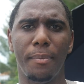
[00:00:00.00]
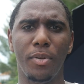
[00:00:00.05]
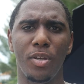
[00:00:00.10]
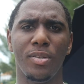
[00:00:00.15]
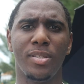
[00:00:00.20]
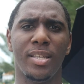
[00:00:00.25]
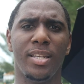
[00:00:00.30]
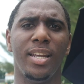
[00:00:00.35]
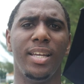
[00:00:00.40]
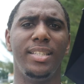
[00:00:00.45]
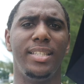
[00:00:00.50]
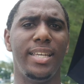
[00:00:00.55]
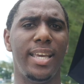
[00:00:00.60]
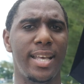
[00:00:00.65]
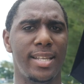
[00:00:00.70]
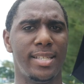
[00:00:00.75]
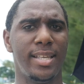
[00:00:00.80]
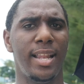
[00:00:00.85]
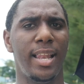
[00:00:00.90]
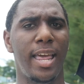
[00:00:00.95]
using a
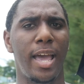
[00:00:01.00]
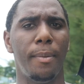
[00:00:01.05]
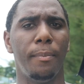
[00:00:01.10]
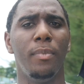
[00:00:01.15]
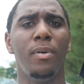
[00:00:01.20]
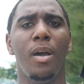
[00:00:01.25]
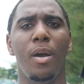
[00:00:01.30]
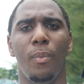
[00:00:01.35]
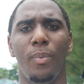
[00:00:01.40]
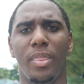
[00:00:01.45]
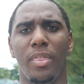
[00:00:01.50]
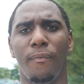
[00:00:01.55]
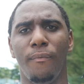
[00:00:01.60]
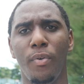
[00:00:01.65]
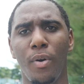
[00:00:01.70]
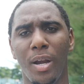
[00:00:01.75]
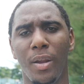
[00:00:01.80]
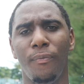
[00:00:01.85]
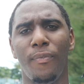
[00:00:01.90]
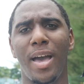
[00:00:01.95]
DSLM with a
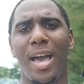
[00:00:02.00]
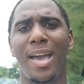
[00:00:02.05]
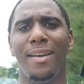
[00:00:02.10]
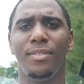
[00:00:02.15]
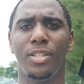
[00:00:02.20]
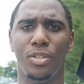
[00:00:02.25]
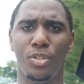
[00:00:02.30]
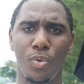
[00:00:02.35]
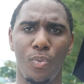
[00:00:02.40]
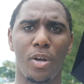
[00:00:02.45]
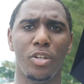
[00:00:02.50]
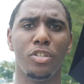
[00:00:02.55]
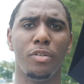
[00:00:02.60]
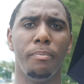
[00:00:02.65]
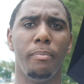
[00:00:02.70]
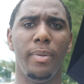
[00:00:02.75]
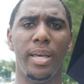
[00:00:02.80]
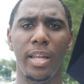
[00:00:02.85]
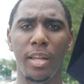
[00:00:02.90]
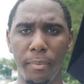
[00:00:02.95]
45 to 200
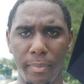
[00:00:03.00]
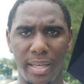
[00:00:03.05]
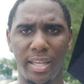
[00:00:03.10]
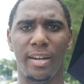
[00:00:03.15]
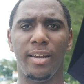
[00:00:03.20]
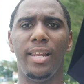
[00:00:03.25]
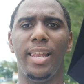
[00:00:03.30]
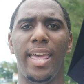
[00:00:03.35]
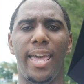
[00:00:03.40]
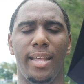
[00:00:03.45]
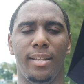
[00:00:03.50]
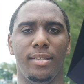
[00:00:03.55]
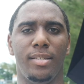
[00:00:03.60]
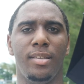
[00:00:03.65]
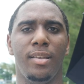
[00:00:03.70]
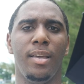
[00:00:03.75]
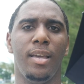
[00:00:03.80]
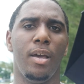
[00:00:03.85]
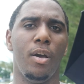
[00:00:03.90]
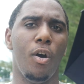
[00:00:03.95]
millimeter lens,
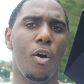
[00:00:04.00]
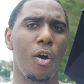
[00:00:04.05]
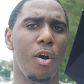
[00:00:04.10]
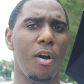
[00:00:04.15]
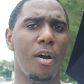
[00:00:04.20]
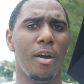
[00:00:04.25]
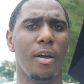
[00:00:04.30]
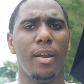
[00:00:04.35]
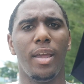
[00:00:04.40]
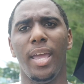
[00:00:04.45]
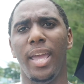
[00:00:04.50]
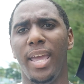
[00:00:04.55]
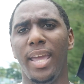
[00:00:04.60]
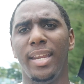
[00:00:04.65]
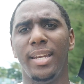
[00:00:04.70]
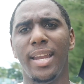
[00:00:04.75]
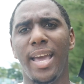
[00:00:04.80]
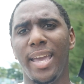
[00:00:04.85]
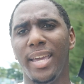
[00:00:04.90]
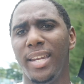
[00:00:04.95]
or a
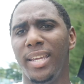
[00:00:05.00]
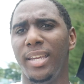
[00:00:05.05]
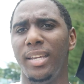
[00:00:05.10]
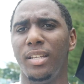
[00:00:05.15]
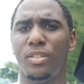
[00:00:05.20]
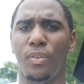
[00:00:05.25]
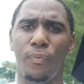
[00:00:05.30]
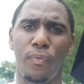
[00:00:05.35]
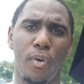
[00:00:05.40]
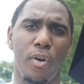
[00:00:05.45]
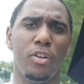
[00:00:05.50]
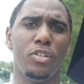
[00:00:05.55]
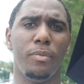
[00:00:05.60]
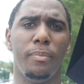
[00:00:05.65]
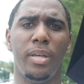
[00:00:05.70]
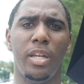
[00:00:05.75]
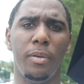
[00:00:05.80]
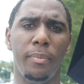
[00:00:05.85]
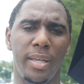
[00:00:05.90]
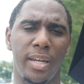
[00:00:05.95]
90 to 400
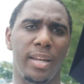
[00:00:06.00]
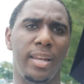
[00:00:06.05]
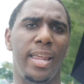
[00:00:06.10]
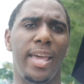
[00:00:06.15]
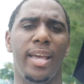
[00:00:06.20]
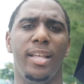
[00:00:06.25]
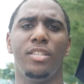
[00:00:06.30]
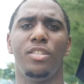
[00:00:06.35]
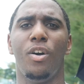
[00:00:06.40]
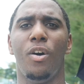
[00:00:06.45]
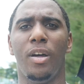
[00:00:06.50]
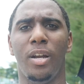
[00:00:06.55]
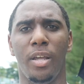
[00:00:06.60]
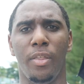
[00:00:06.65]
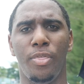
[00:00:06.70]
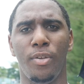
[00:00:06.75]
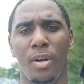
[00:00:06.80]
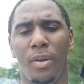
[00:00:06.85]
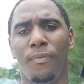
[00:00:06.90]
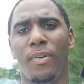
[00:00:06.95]
millimeter lens on a
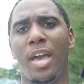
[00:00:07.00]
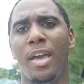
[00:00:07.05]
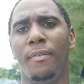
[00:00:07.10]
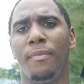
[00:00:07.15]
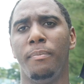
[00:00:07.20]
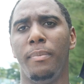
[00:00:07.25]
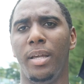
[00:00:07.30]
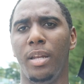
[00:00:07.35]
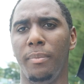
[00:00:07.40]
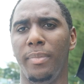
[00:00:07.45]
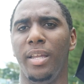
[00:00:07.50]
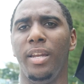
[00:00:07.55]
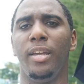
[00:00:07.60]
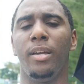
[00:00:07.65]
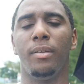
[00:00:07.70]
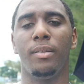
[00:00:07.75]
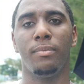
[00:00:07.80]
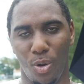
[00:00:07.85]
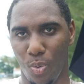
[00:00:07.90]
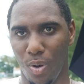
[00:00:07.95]
35 millimeter
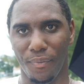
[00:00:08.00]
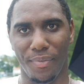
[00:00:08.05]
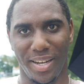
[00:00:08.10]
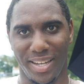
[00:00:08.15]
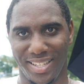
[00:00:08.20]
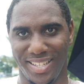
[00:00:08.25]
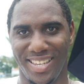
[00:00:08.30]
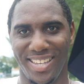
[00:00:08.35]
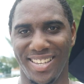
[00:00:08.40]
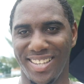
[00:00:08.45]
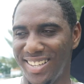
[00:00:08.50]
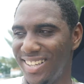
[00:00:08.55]
equivalent.